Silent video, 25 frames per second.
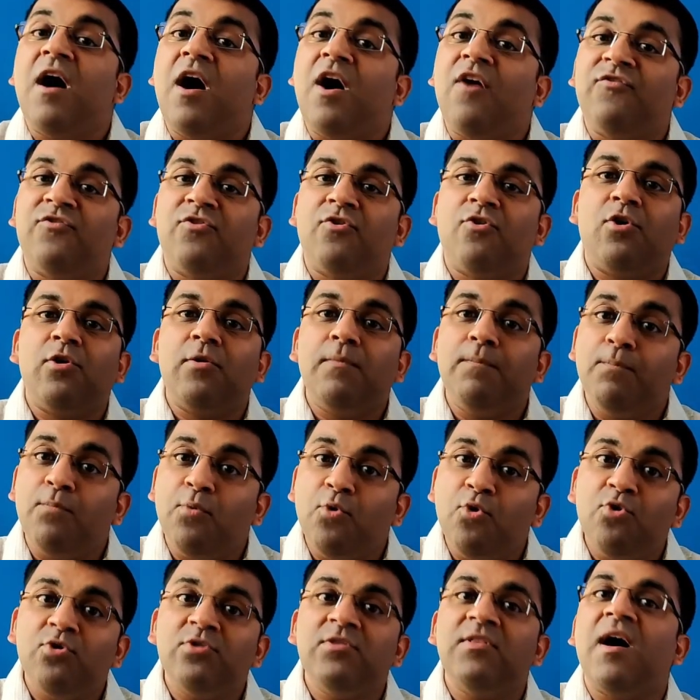After all,
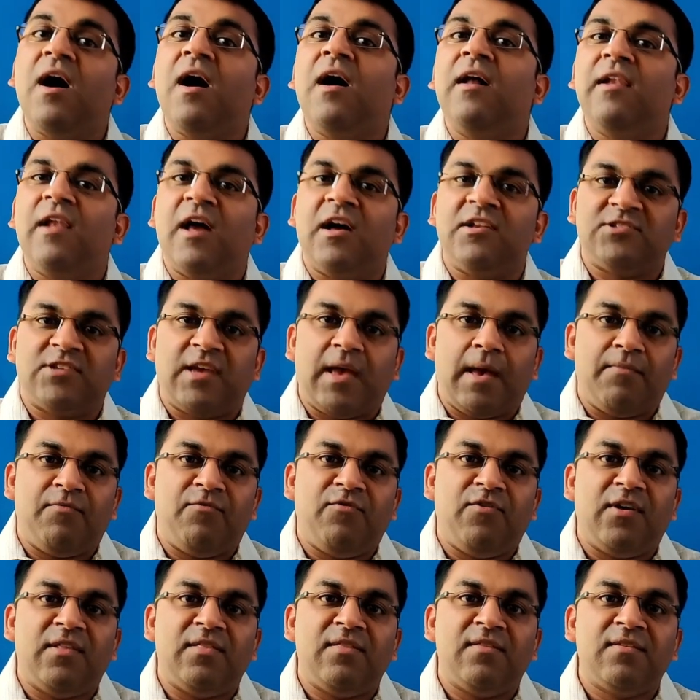both are large cap
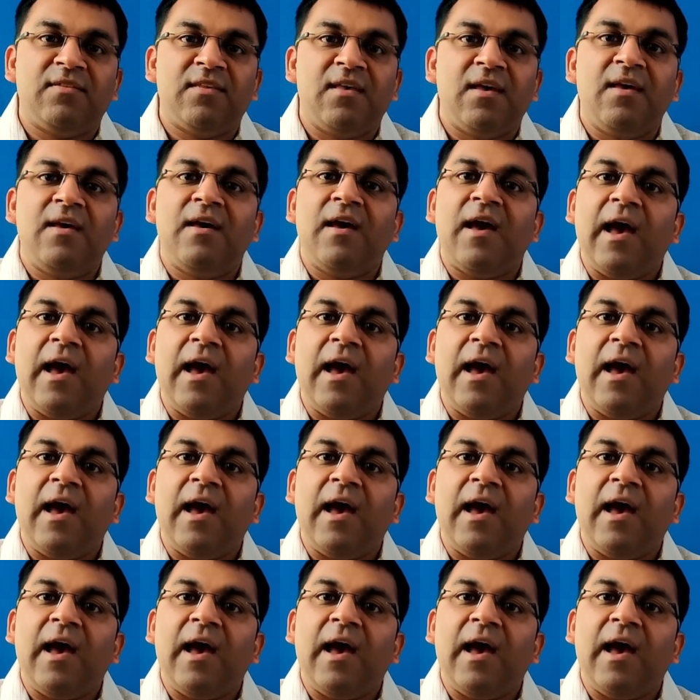funds